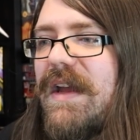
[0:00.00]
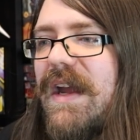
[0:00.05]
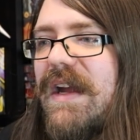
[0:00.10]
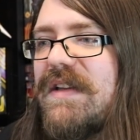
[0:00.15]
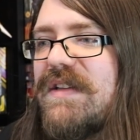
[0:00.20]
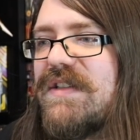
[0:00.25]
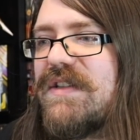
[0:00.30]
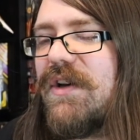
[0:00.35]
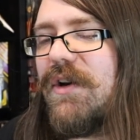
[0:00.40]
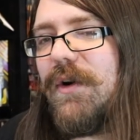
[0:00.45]

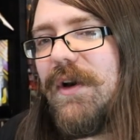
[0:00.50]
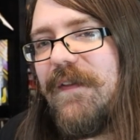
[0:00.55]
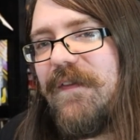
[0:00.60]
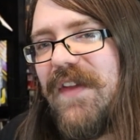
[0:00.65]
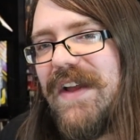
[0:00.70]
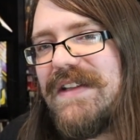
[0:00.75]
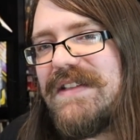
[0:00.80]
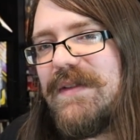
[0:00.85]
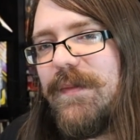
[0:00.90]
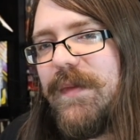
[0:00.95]
And so if
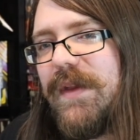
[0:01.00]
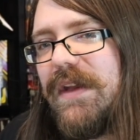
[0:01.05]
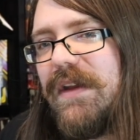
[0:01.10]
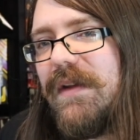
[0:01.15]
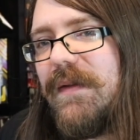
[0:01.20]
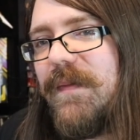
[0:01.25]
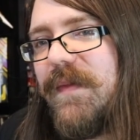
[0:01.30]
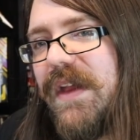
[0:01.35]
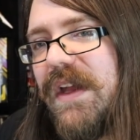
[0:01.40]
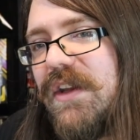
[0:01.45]
that's
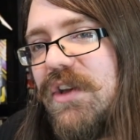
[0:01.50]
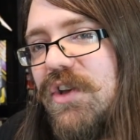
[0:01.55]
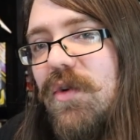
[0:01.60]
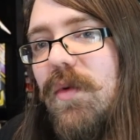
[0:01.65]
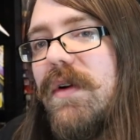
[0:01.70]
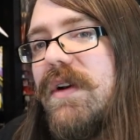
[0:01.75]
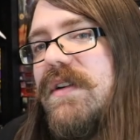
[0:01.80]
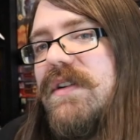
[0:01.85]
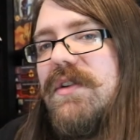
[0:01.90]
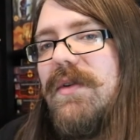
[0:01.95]
something that you
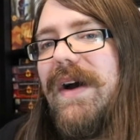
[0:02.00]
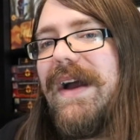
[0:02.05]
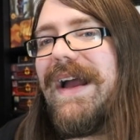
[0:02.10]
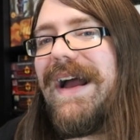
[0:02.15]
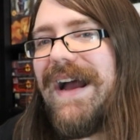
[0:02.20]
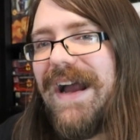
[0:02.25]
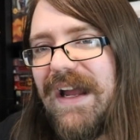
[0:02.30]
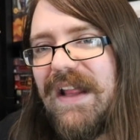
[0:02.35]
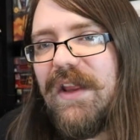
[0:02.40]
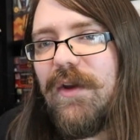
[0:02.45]
wanna do, I
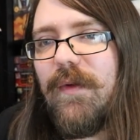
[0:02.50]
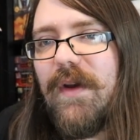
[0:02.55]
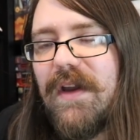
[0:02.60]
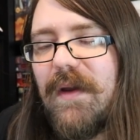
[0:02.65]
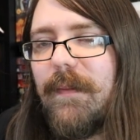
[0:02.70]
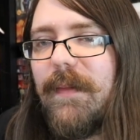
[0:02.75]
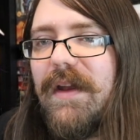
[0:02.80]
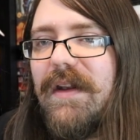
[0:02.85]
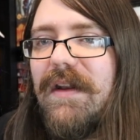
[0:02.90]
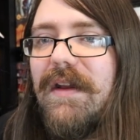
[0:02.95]
highly
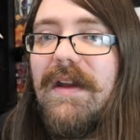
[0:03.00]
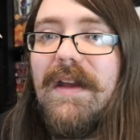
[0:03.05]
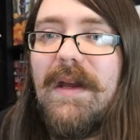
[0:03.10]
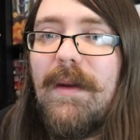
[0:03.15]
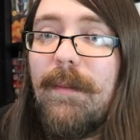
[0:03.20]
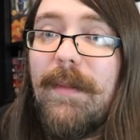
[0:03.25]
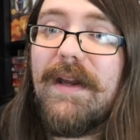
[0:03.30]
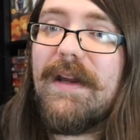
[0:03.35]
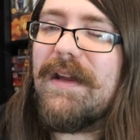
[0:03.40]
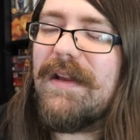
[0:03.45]
recommend
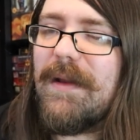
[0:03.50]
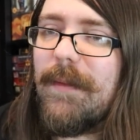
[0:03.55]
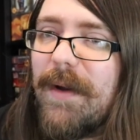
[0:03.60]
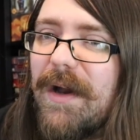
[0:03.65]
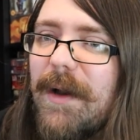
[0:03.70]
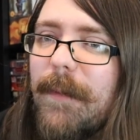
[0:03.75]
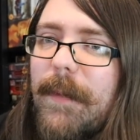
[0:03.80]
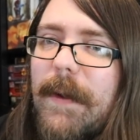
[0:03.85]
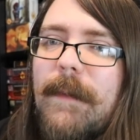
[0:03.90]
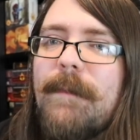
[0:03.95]
picking them
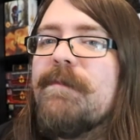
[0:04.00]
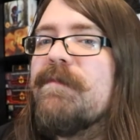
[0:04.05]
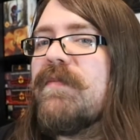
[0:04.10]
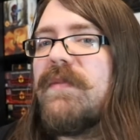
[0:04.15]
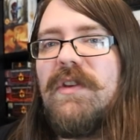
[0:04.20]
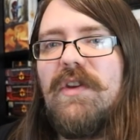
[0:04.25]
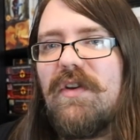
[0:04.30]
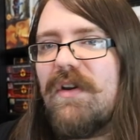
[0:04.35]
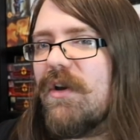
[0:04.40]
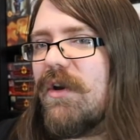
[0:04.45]
up
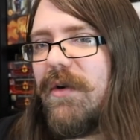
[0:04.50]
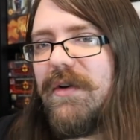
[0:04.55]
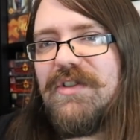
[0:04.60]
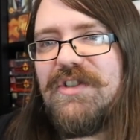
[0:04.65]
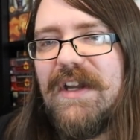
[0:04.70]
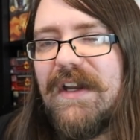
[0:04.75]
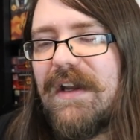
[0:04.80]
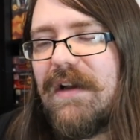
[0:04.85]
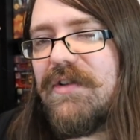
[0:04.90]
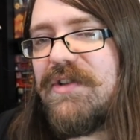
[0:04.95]
you can go and
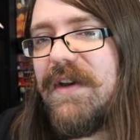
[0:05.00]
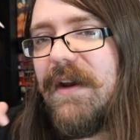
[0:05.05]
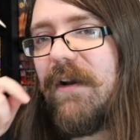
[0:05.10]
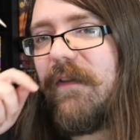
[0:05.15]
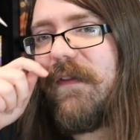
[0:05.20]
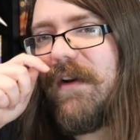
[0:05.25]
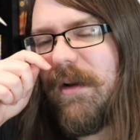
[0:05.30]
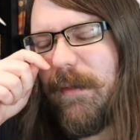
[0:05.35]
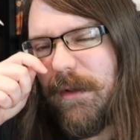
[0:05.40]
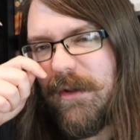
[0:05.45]
check out
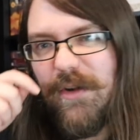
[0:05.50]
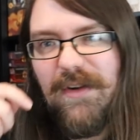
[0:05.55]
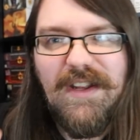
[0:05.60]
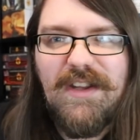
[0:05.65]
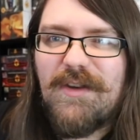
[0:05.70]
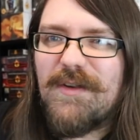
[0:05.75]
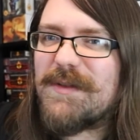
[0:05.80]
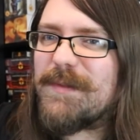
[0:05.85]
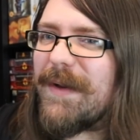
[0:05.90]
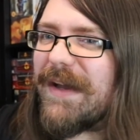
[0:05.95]
Channel Fireball. You
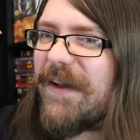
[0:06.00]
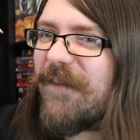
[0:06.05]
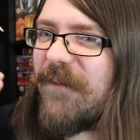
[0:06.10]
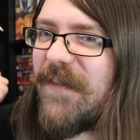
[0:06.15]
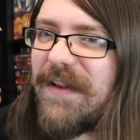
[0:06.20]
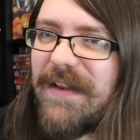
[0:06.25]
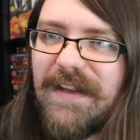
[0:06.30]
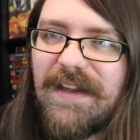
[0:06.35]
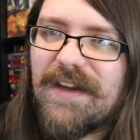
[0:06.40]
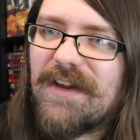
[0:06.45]
can use my
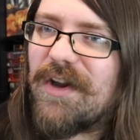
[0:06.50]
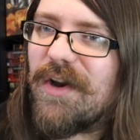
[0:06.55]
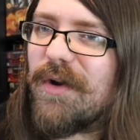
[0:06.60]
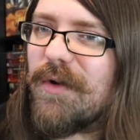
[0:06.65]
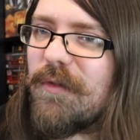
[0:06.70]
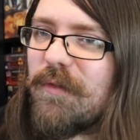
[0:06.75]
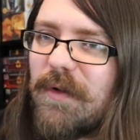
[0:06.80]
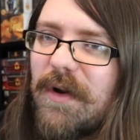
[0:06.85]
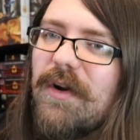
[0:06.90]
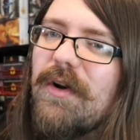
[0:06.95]
affiliate
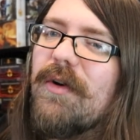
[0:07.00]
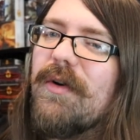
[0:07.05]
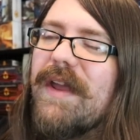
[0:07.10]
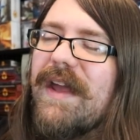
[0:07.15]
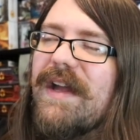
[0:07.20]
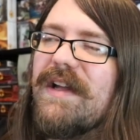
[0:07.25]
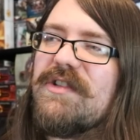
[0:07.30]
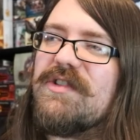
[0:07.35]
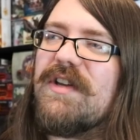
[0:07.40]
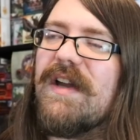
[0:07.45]
code ROGUE
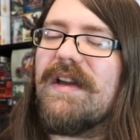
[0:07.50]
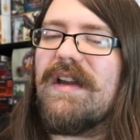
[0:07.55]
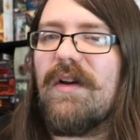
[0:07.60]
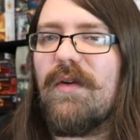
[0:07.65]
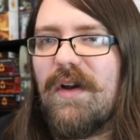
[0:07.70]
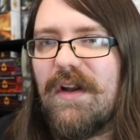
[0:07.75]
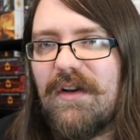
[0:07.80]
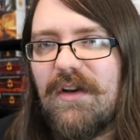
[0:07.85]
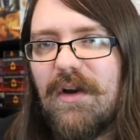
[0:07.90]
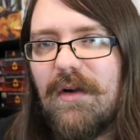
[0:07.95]
at
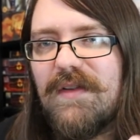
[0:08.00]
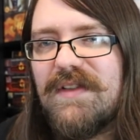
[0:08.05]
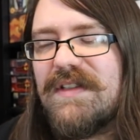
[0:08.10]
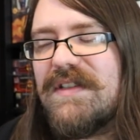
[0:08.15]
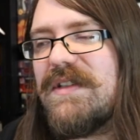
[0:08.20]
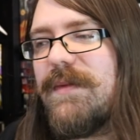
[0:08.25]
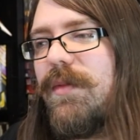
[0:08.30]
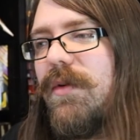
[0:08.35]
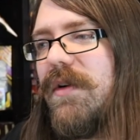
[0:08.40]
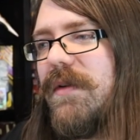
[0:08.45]
checkout and goes
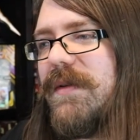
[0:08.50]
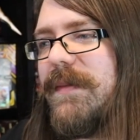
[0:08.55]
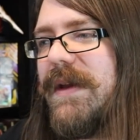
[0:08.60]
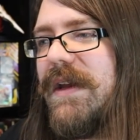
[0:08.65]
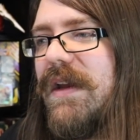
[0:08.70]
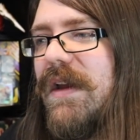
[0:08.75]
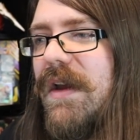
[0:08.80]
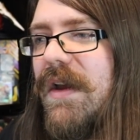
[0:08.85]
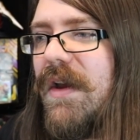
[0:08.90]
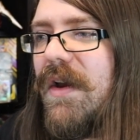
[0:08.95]
and support
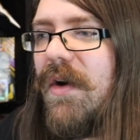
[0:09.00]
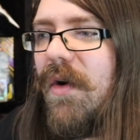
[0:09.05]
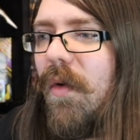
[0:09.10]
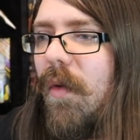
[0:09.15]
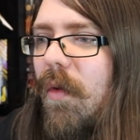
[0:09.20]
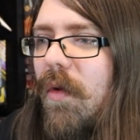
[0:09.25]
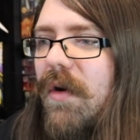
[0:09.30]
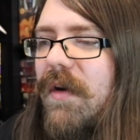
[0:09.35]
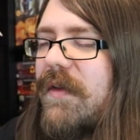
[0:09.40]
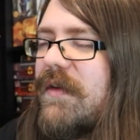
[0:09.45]
me
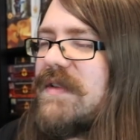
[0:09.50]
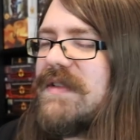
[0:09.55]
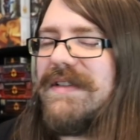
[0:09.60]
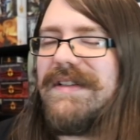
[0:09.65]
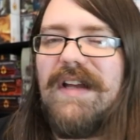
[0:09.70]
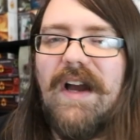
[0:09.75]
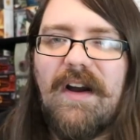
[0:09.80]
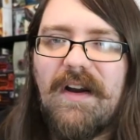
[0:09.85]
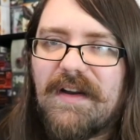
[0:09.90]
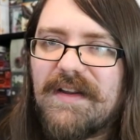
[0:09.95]
or there's
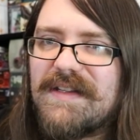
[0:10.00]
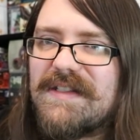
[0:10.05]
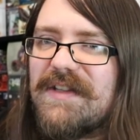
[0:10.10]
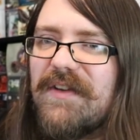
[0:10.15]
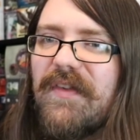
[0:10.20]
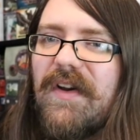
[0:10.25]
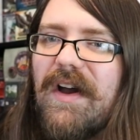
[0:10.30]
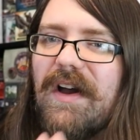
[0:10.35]
tons of